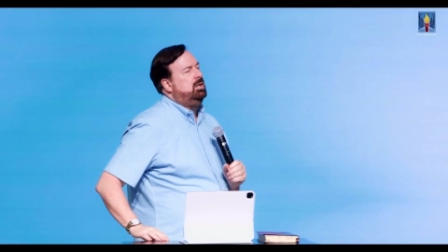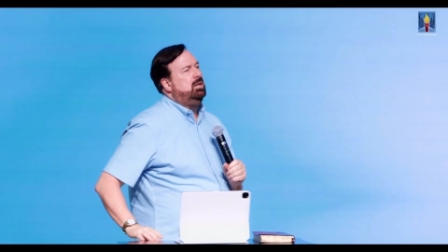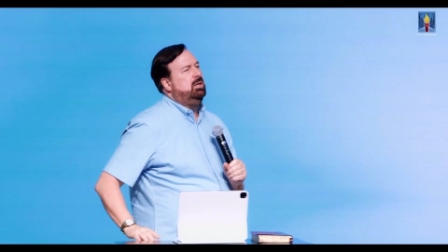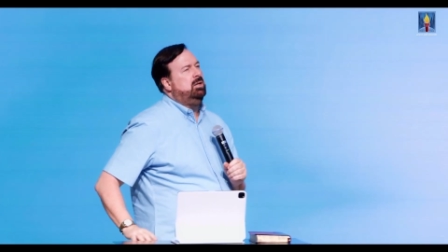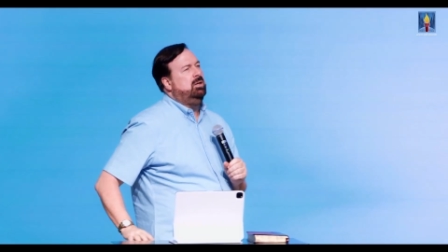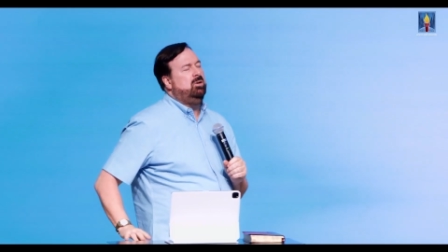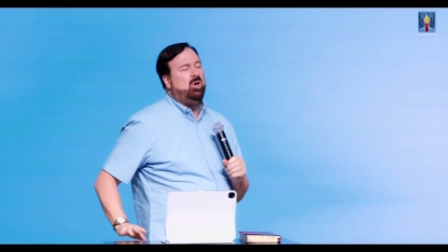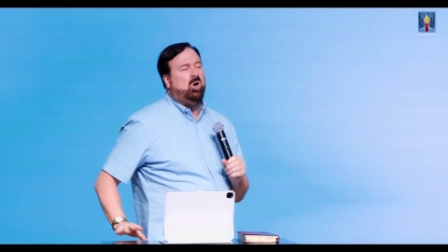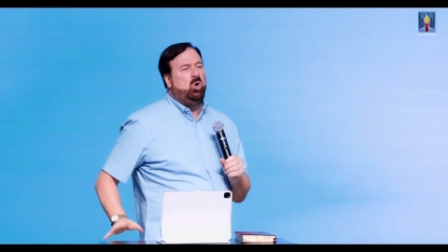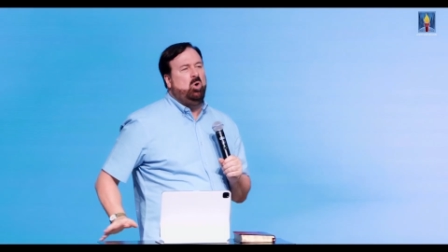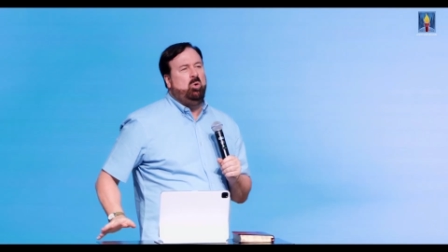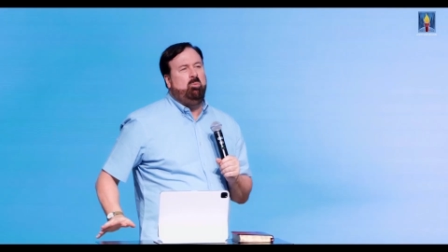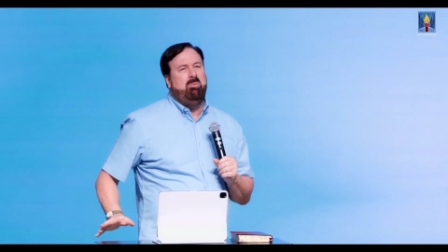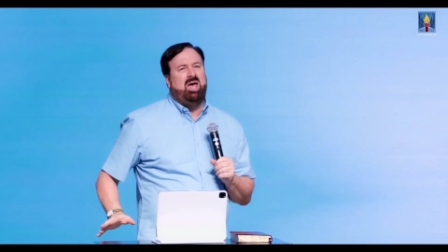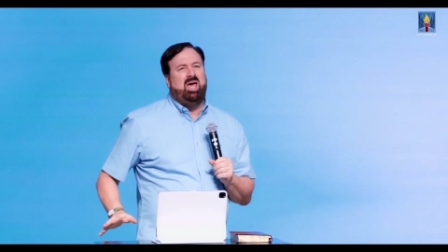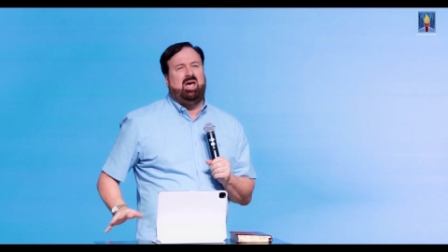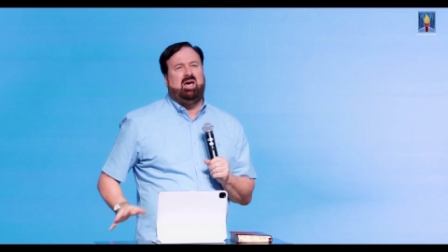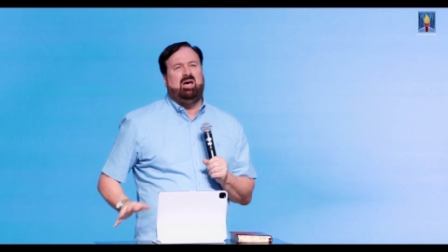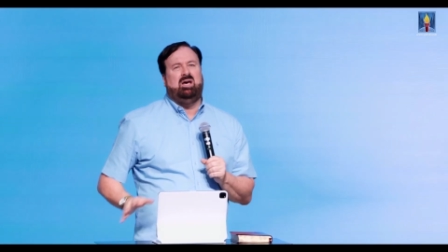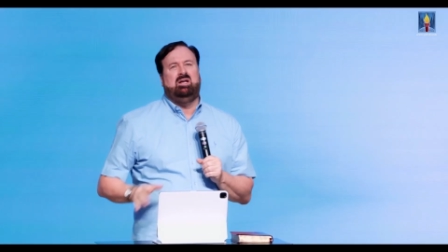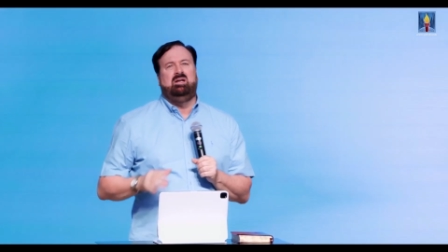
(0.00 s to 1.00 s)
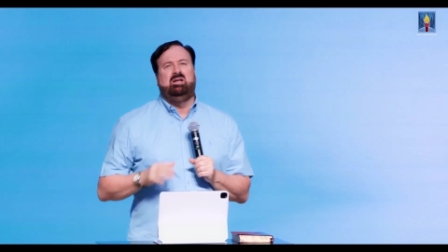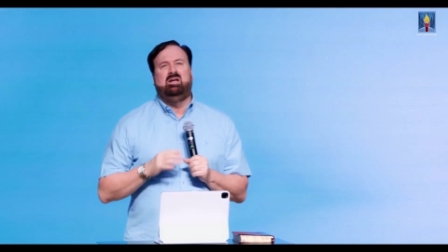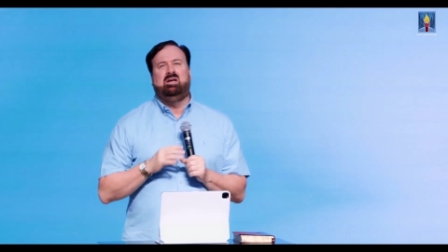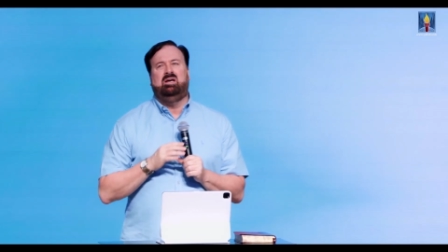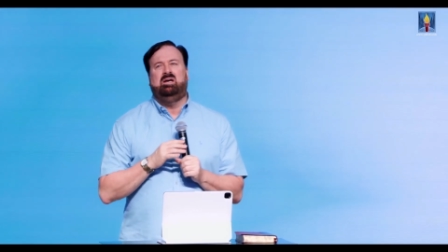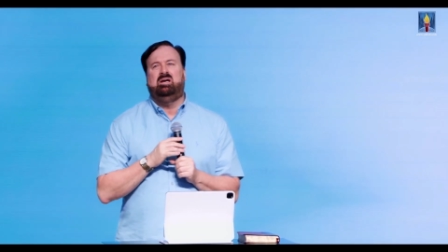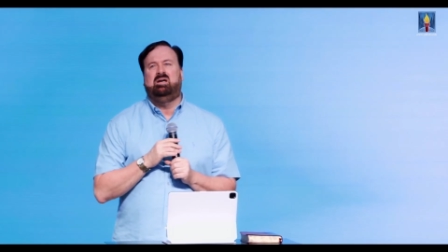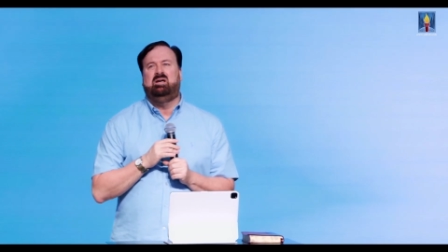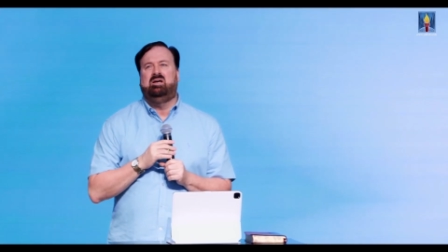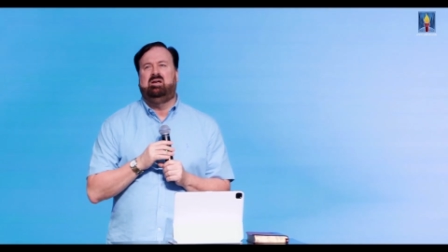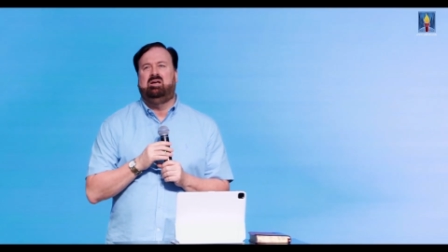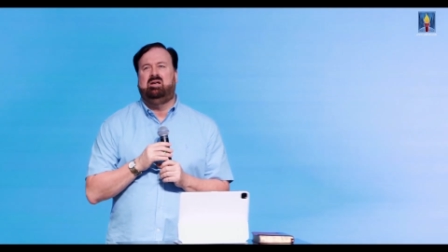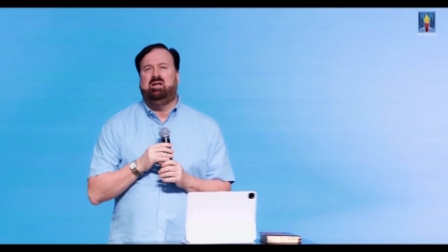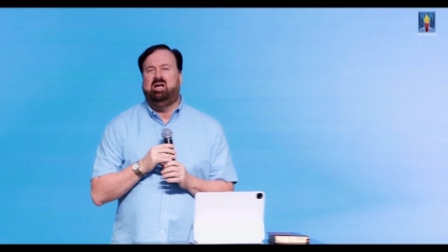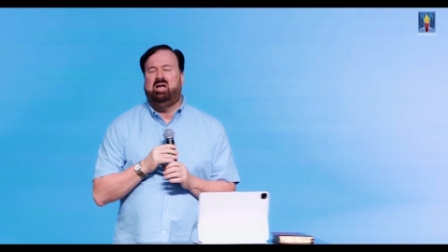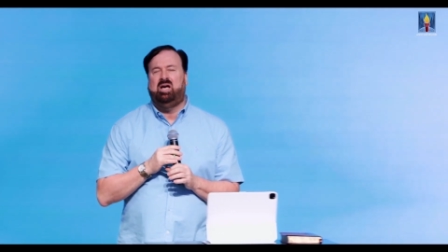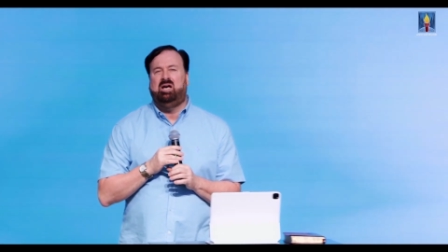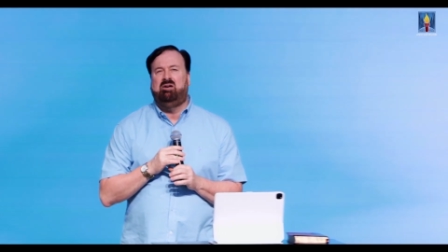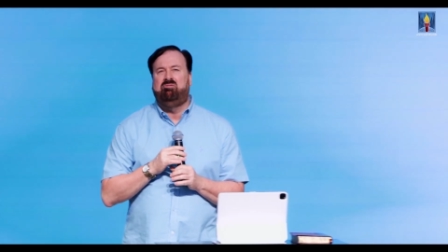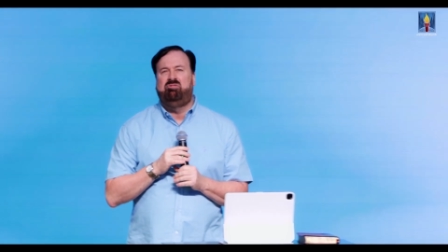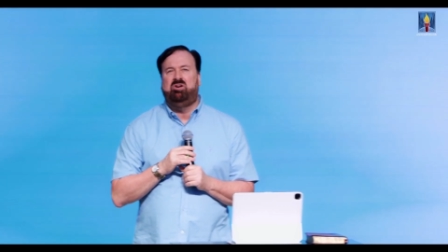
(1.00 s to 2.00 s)
No man
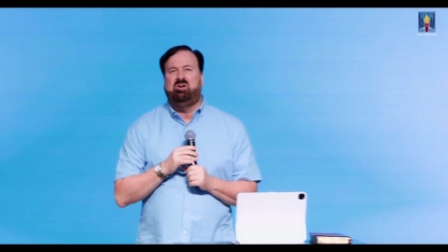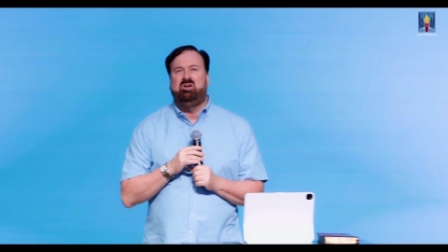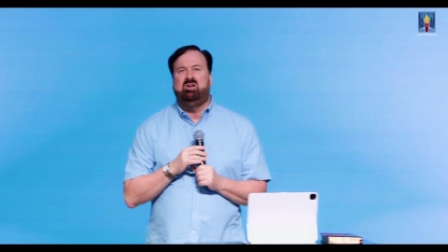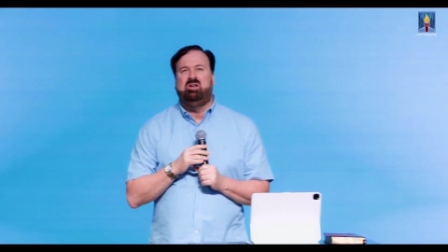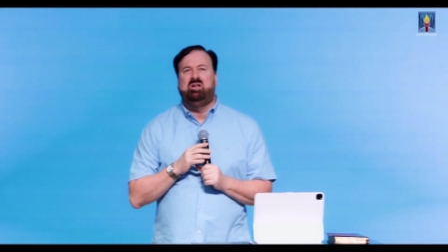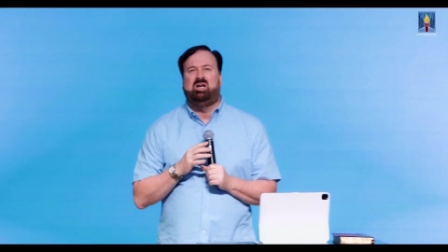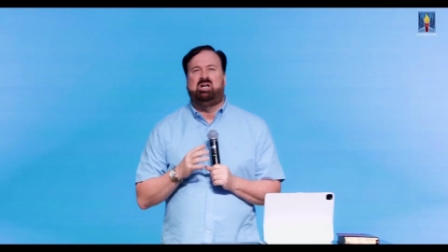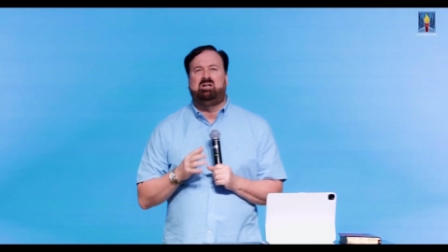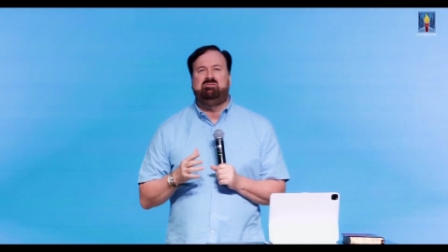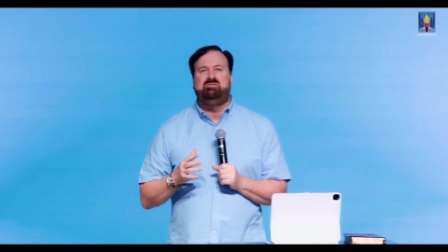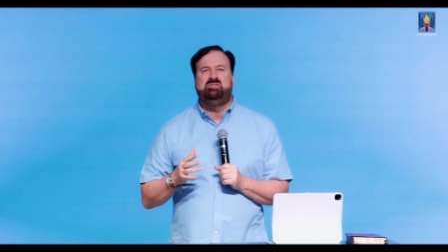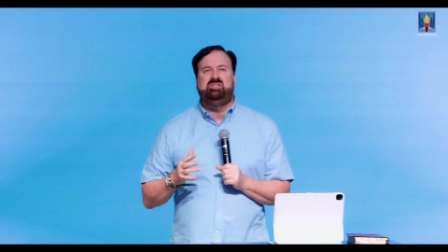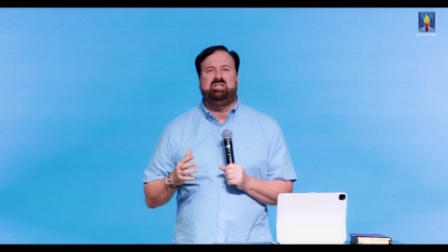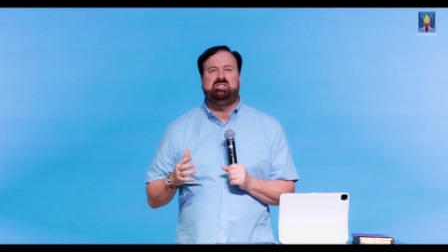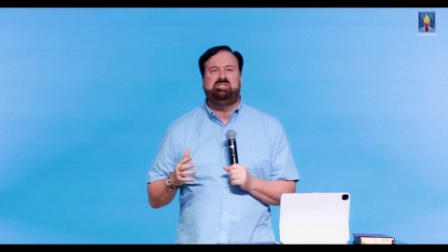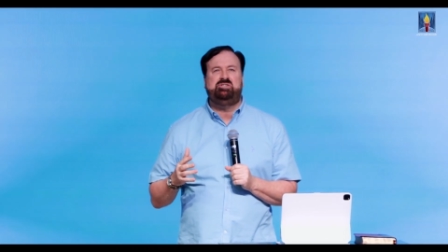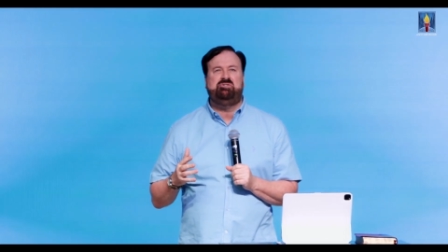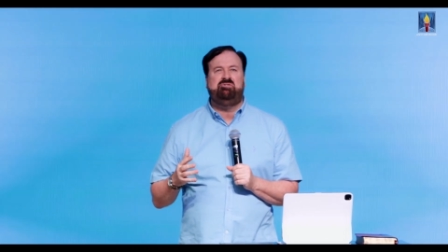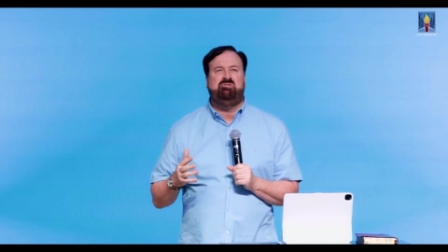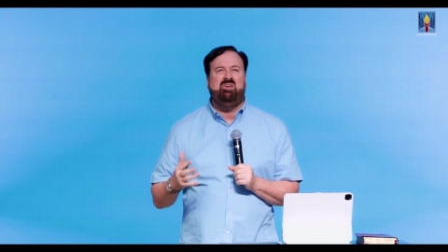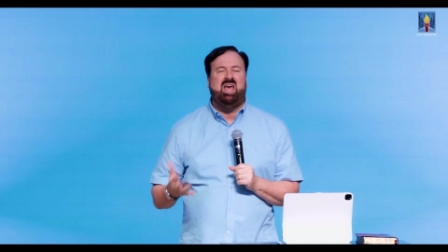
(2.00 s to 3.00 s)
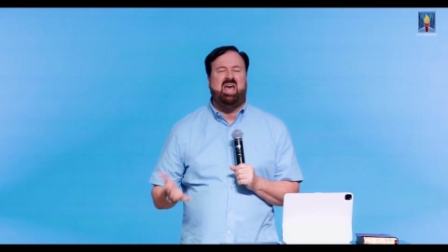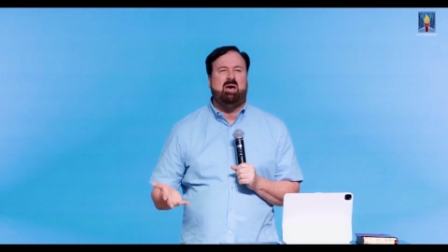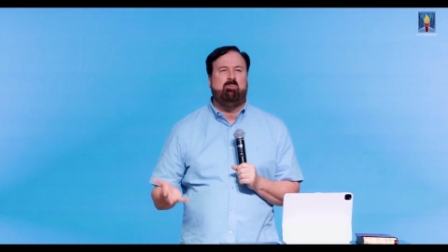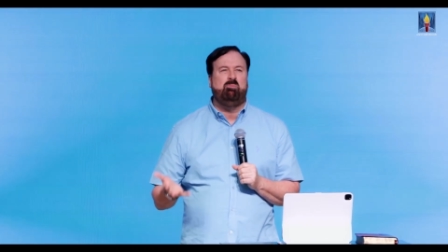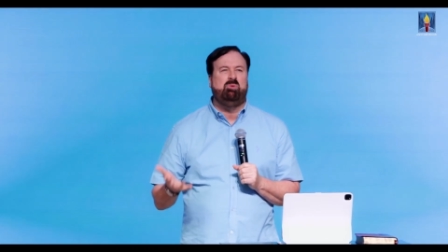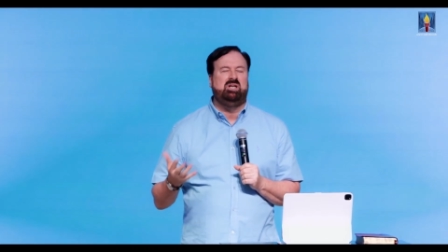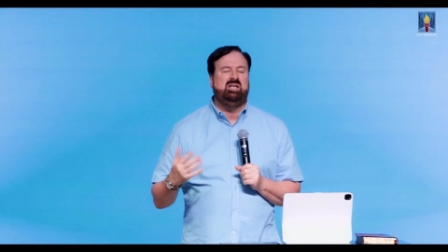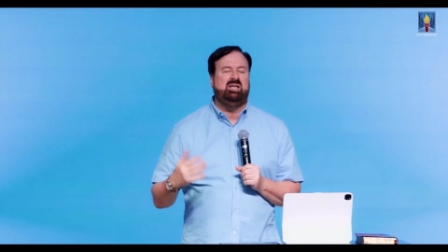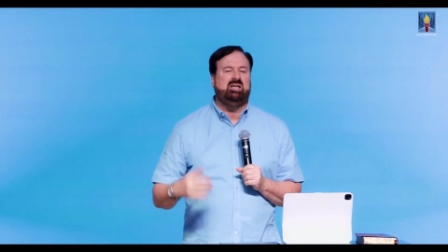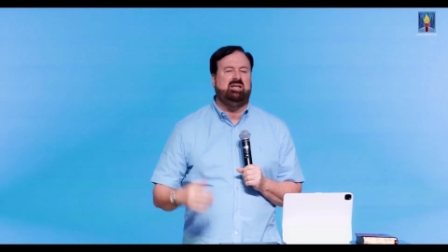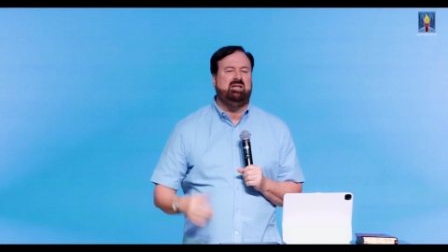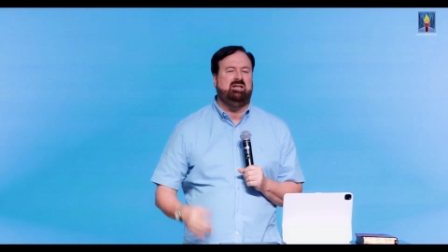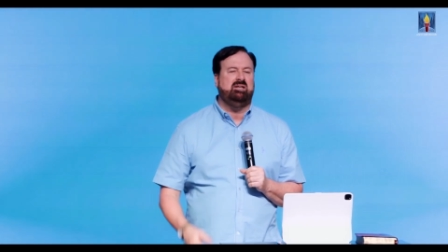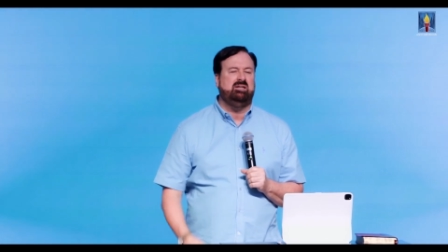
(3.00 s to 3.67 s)
ever loved his family